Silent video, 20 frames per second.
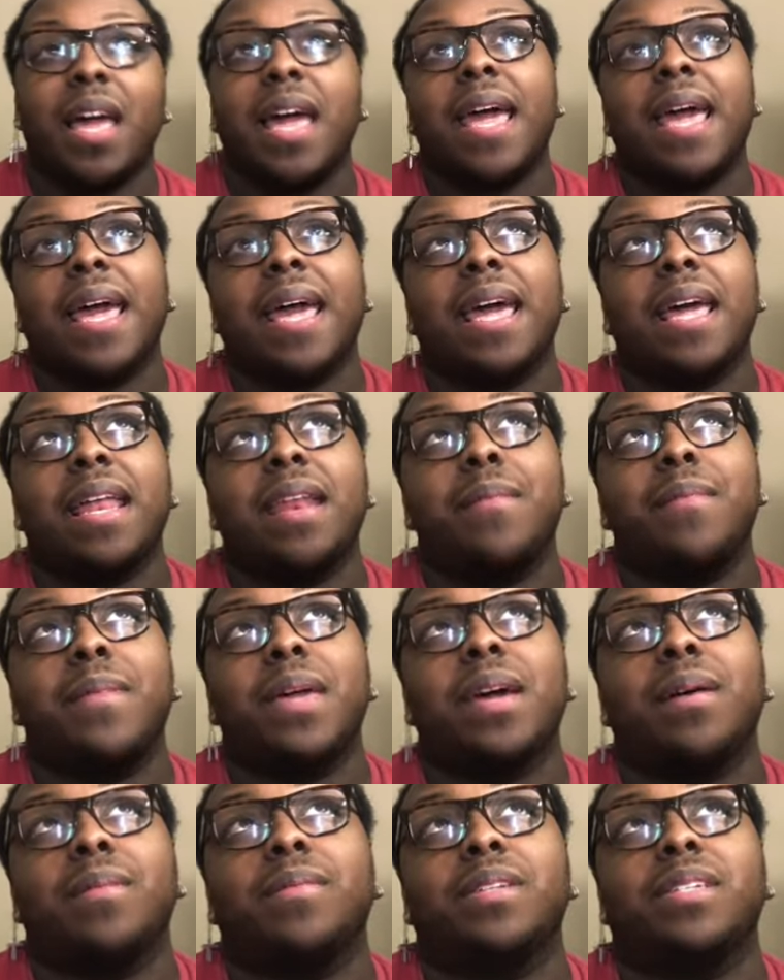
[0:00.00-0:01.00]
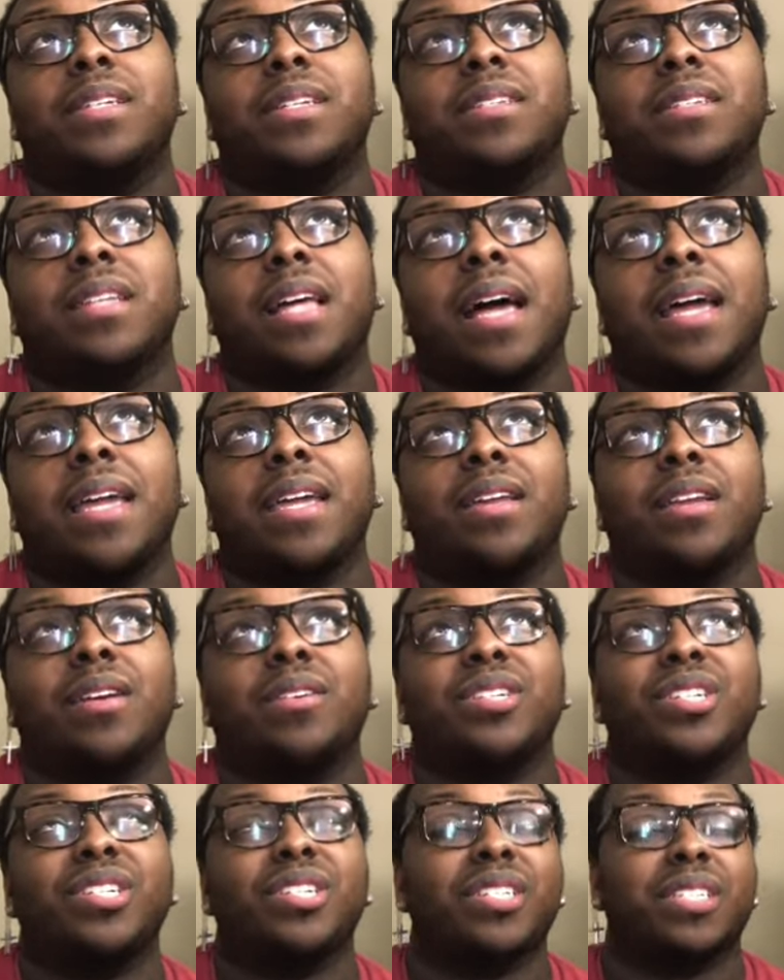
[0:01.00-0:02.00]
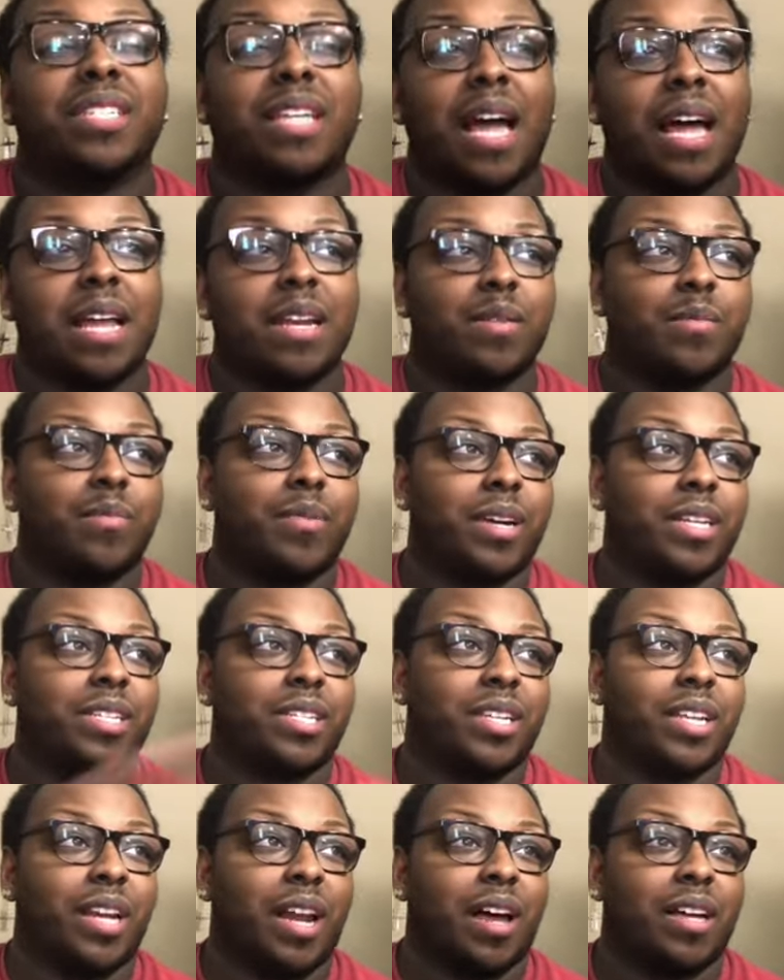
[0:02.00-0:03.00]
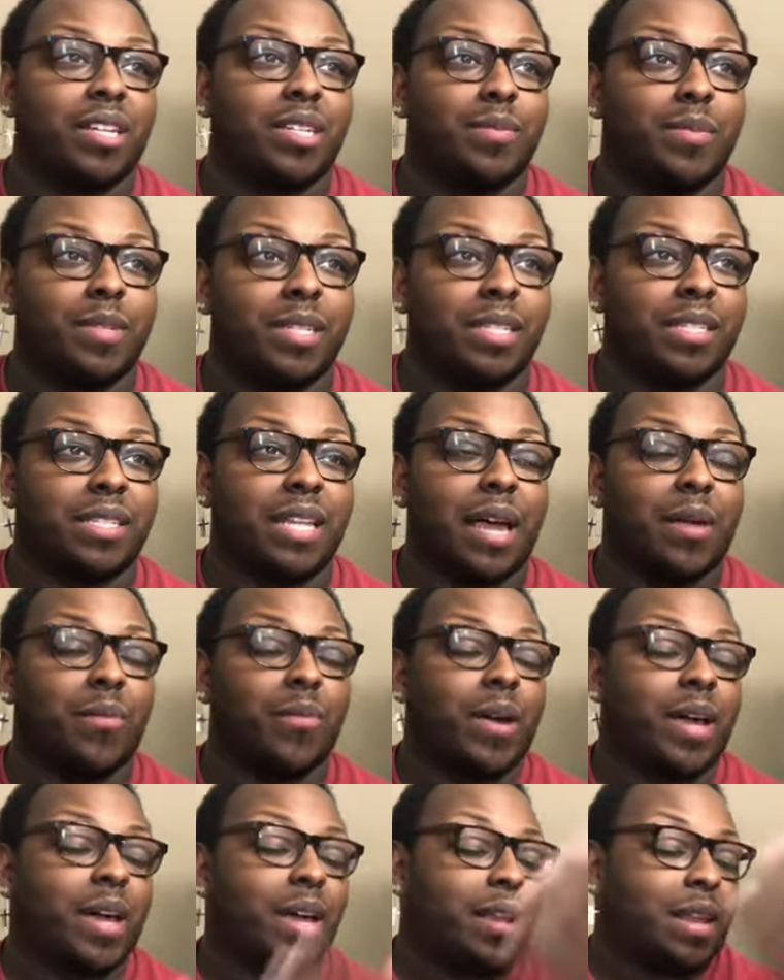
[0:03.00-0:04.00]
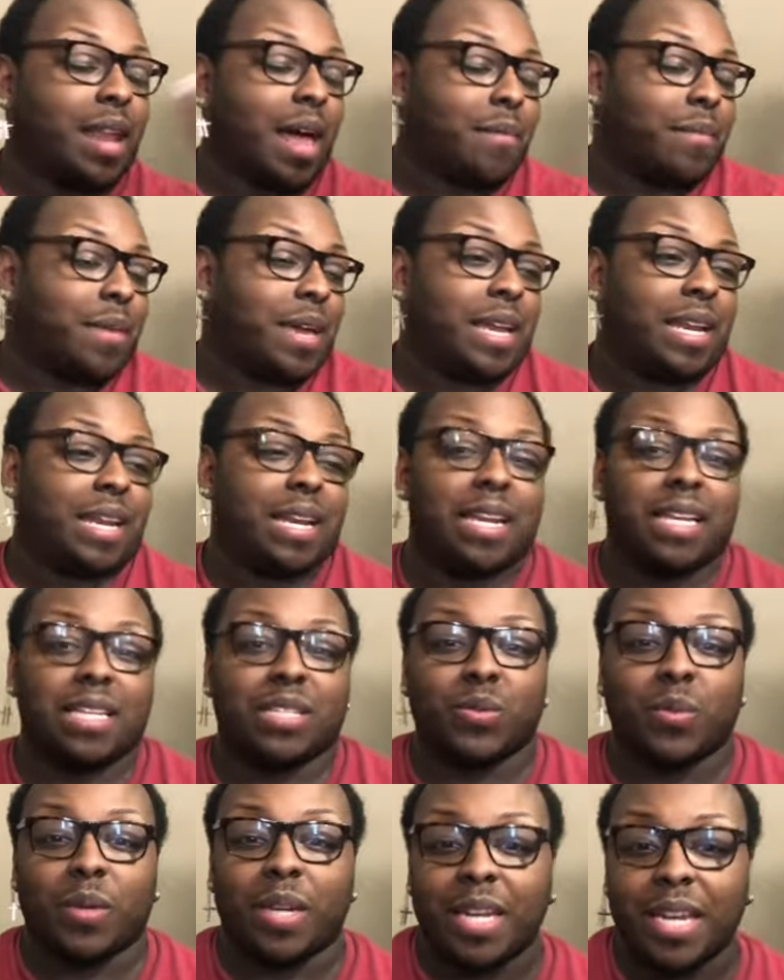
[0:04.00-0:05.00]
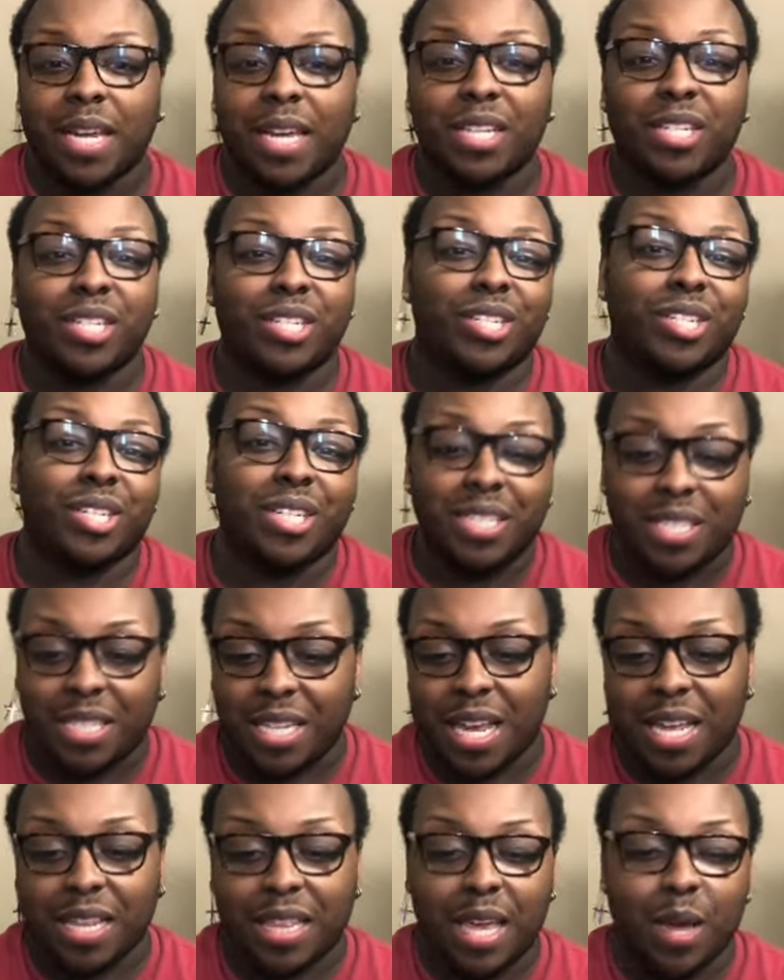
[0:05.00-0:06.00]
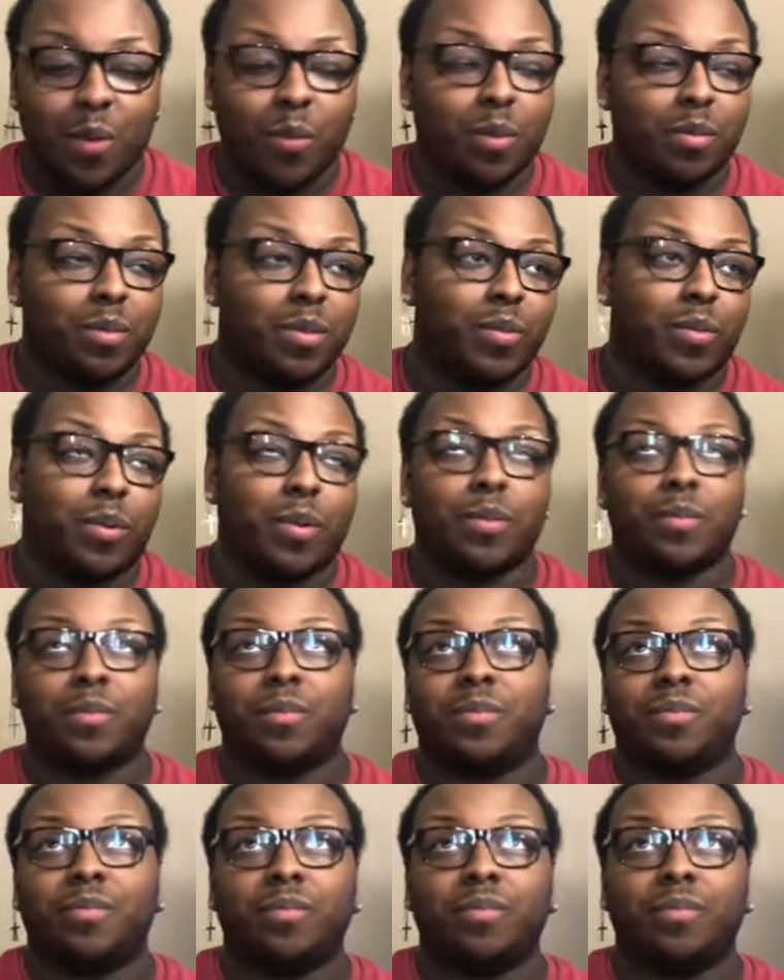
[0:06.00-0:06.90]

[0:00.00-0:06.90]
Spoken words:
And Mia was just like, you know, she just kind of brushed it off. She was just like, well, I mean, it is what it is. She should have said that. Whoop de whoop.